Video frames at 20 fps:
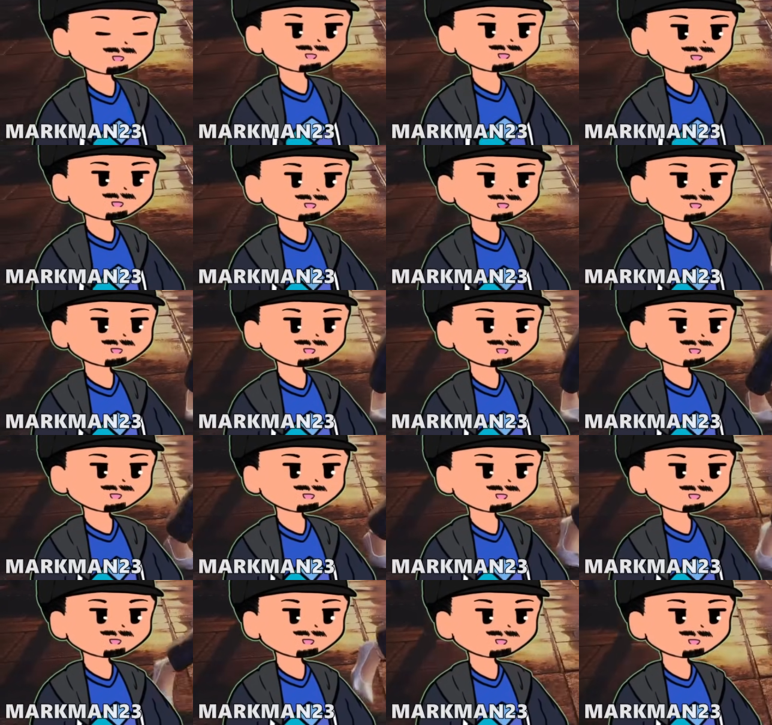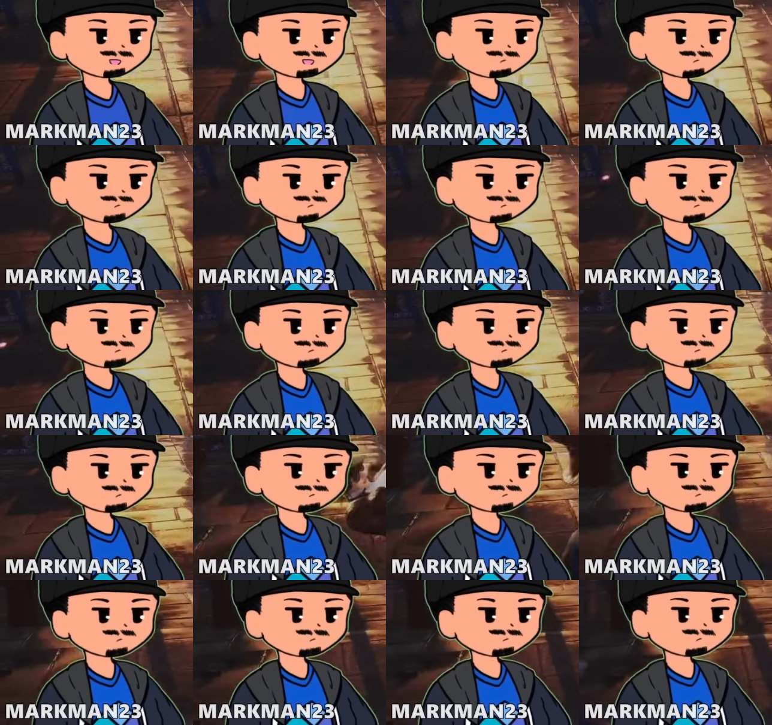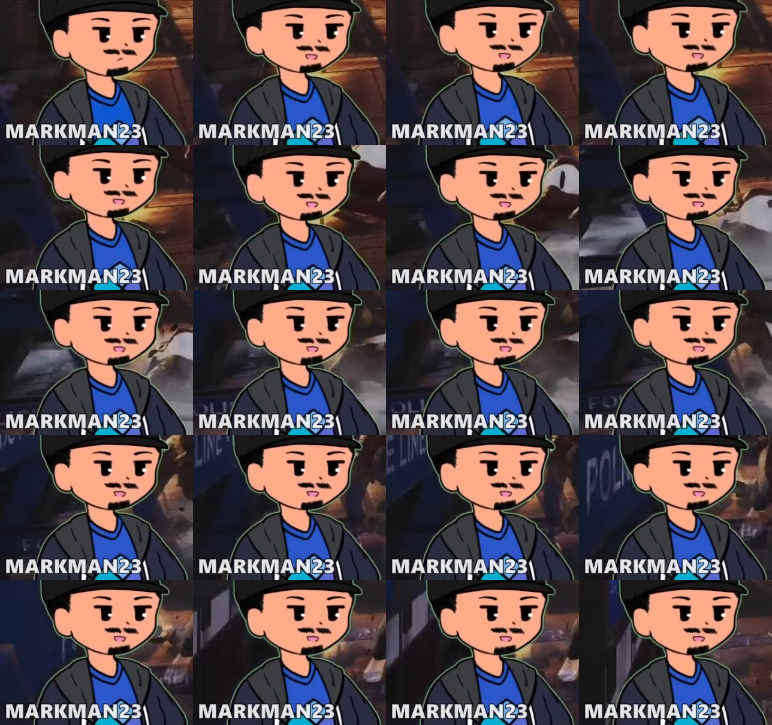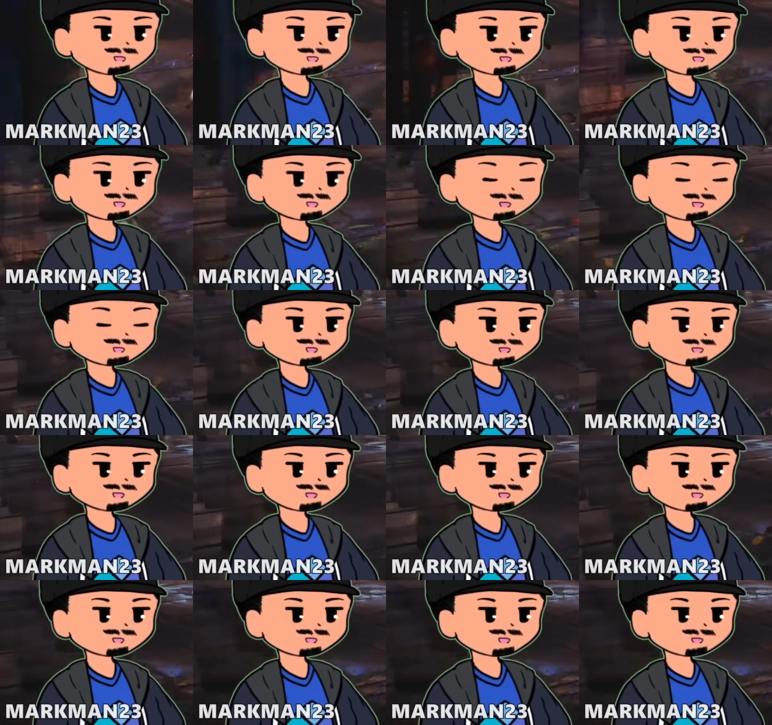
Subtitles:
That is a Heat dash. There's the God Fist. Did the down forward